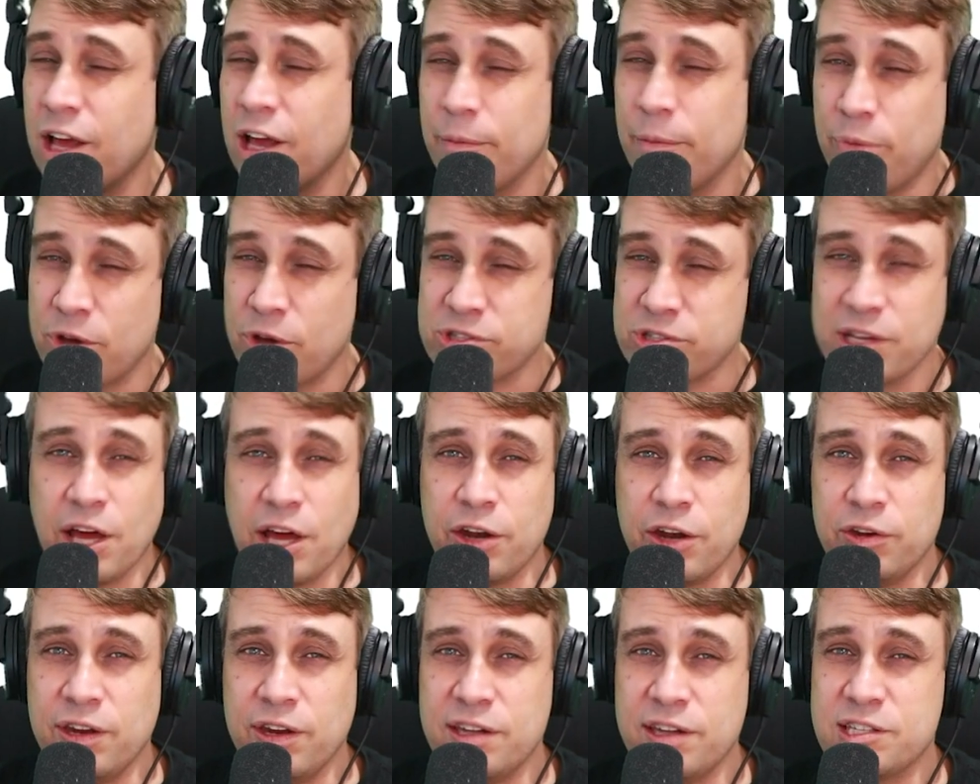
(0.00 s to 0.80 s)
Personally, I
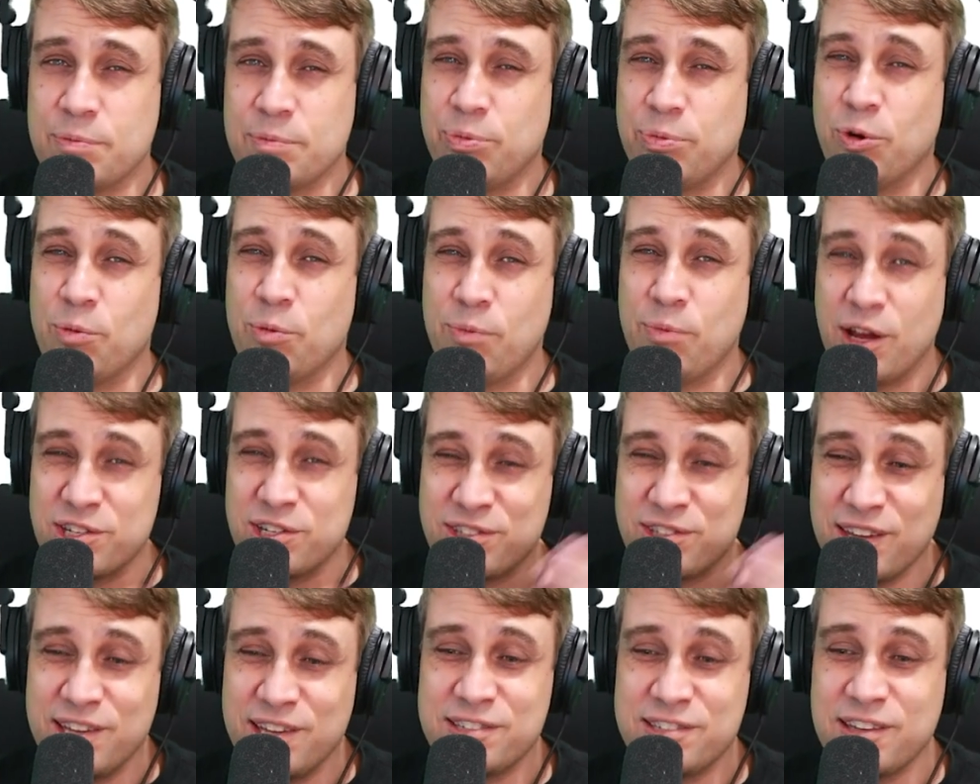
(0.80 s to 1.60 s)
don't need support much
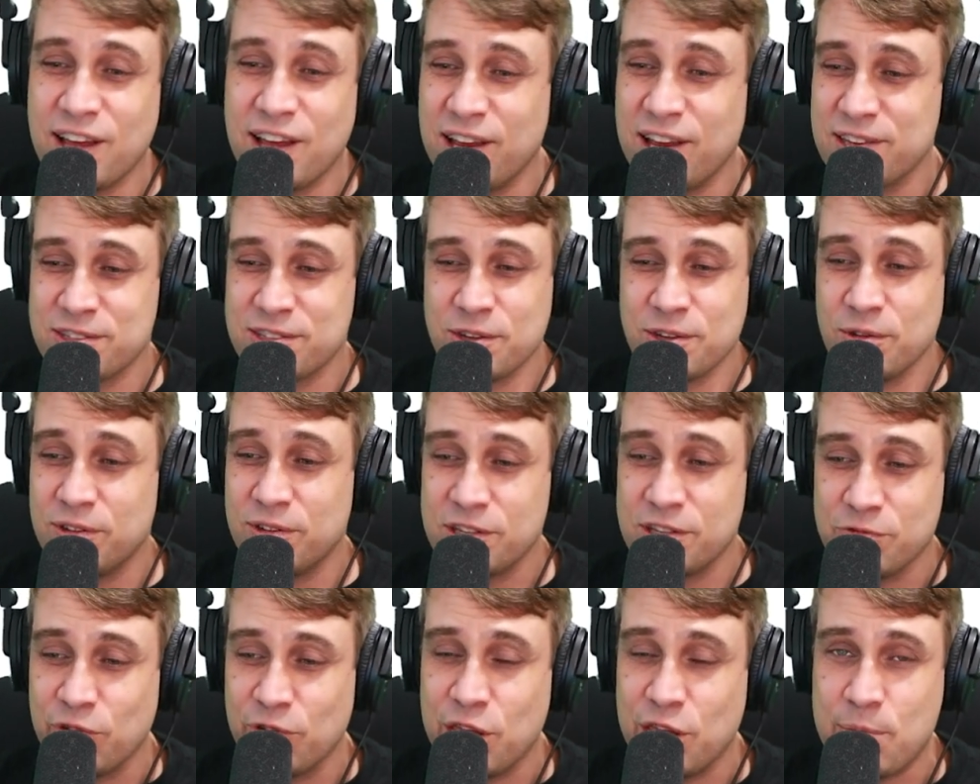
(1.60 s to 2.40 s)
these days, so it
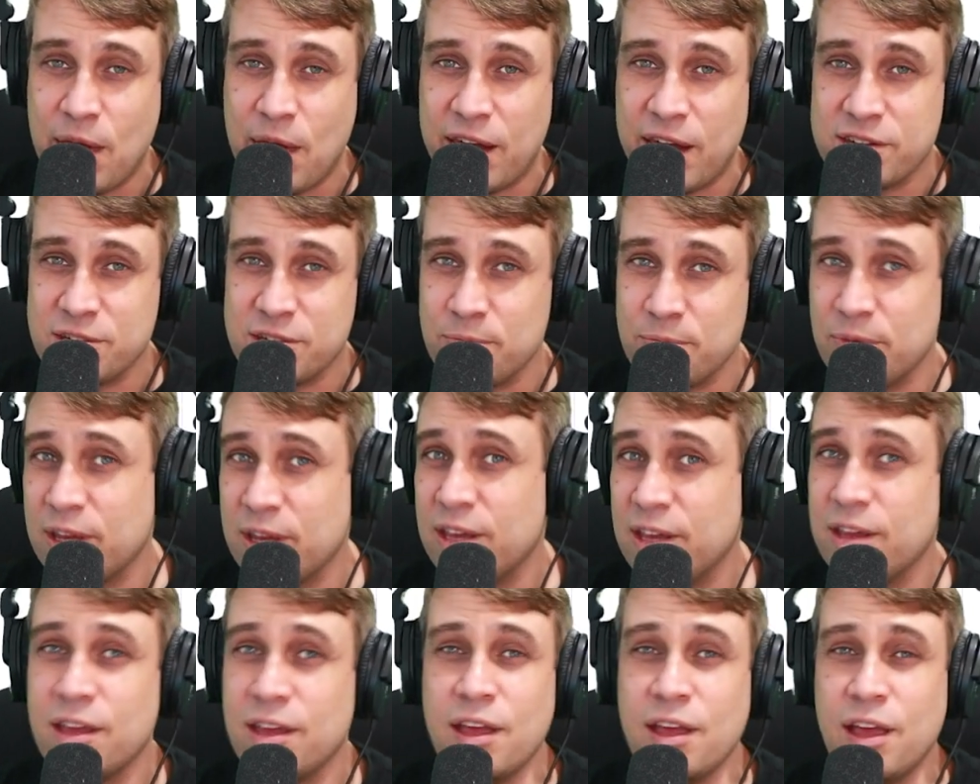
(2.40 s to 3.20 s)
doesn't really matter to
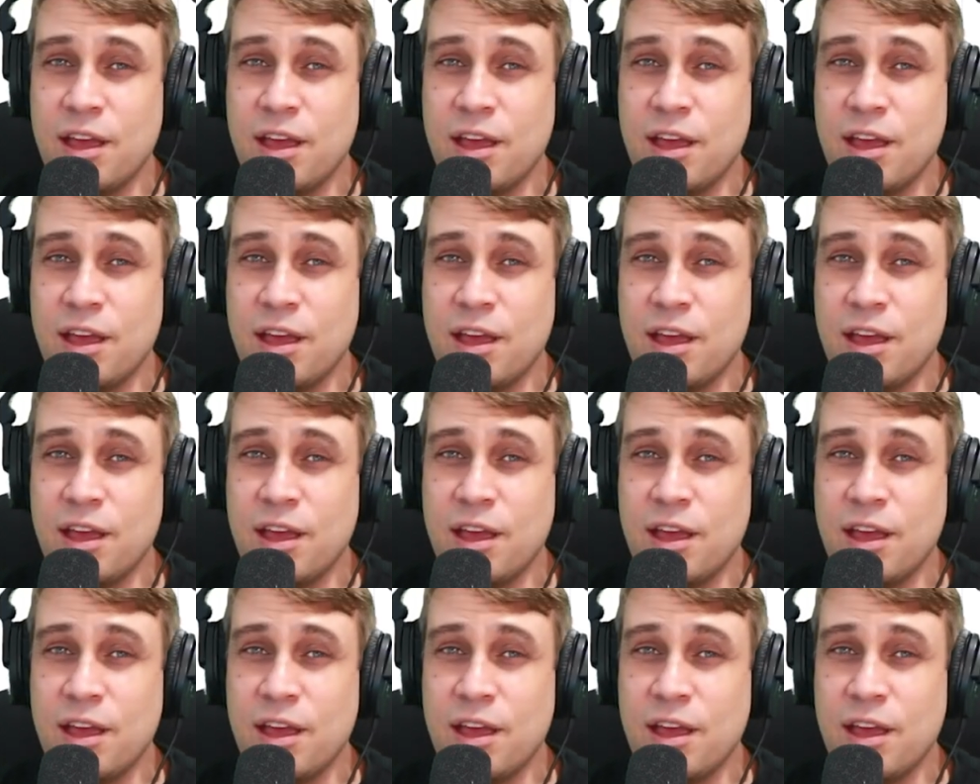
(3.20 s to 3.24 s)
me.